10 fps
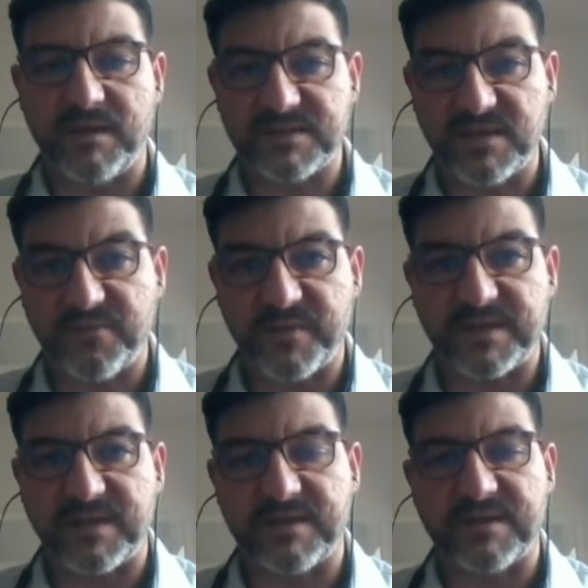
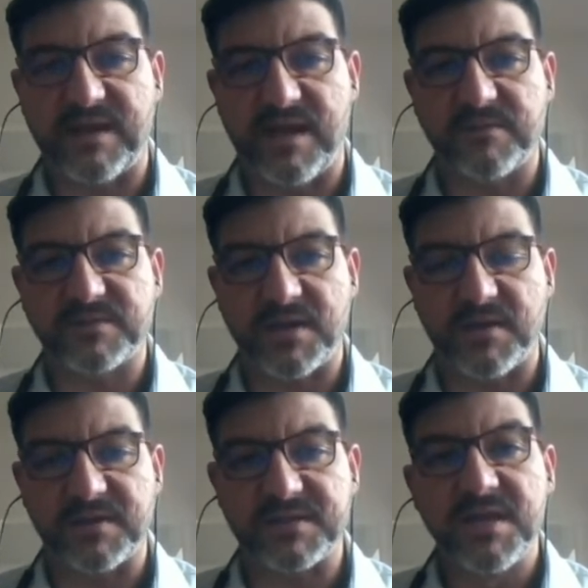software that allows
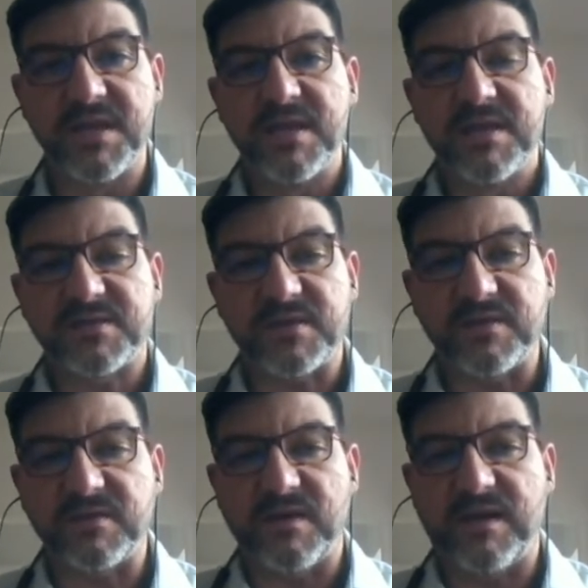us
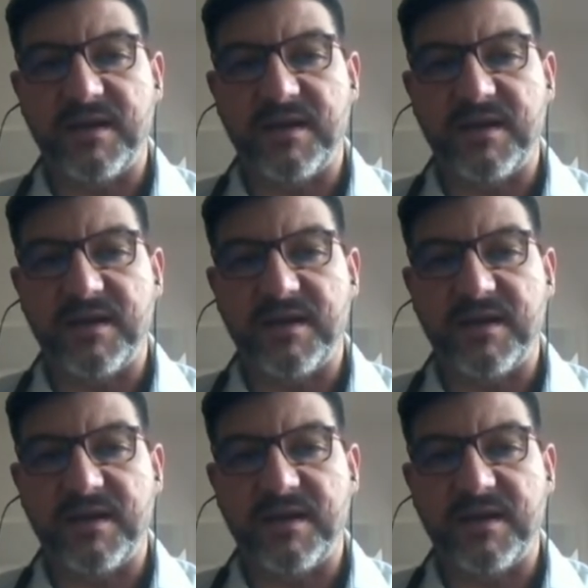to